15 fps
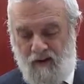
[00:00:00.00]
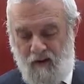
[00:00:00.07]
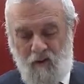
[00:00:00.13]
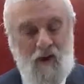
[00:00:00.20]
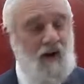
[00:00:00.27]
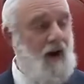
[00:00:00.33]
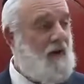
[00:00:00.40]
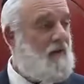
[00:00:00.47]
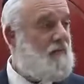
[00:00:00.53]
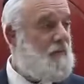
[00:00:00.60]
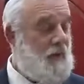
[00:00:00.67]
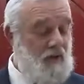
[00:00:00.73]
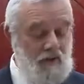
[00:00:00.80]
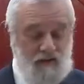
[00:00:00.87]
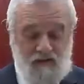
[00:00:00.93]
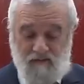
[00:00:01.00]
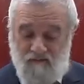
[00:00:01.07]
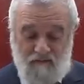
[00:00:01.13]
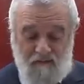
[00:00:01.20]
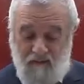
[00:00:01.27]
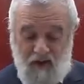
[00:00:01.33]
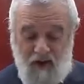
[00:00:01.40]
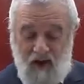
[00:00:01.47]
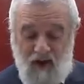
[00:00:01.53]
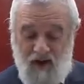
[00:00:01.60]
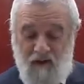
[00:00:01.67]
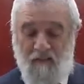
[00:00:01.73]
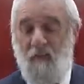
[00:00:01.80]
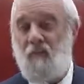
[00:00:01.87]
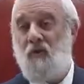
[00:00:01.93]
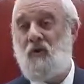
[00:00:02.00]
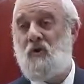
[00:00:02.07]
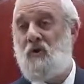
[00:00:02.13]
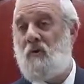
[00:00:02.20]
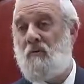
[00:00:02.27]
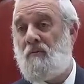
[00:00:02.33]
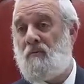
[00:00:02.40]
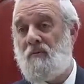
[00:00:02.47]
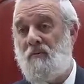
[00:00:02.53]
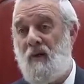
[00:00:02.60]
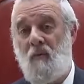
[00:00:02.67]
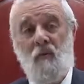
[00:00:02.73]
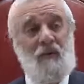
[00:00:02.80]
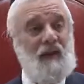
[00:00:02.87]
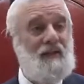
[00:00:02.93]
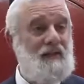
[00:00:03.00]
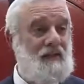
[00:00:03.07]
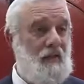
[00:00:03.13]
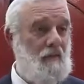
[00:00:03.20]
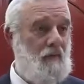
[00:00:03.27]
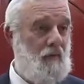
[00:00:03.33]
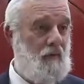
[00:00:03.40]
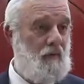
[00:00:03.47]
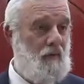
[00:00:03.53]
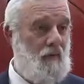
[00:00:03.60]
What kind of peace? En lama michshol. They will not stumble.